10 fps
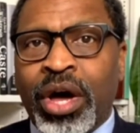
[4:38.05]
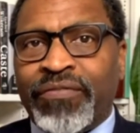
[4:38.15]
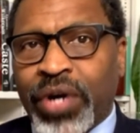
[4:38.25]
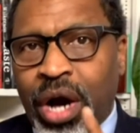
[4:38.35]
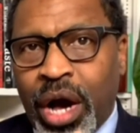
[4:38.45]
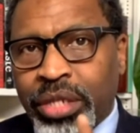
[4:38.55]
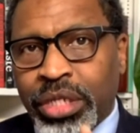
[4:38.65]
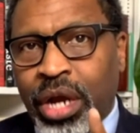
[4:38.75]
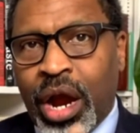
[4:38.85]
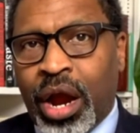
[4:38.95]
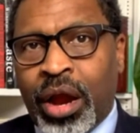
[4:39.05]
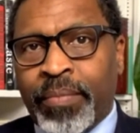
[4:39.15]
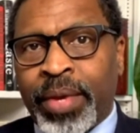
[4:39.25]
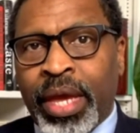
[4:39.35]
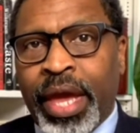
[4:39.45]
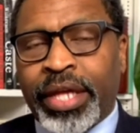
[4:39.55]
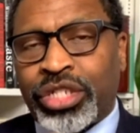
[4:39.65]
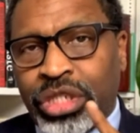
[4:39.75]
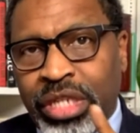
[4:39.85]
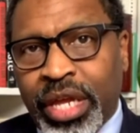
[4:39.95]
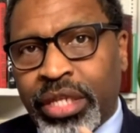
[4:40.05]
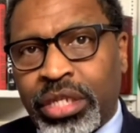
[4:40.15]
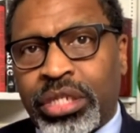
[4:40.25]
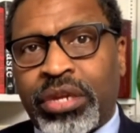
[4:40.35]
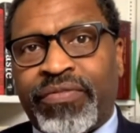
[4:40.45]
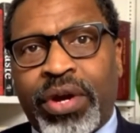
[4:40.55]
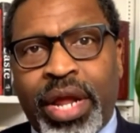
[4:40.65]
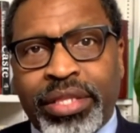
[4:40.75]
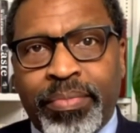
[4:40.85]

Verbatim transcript: for causing harm and seeking to subvert our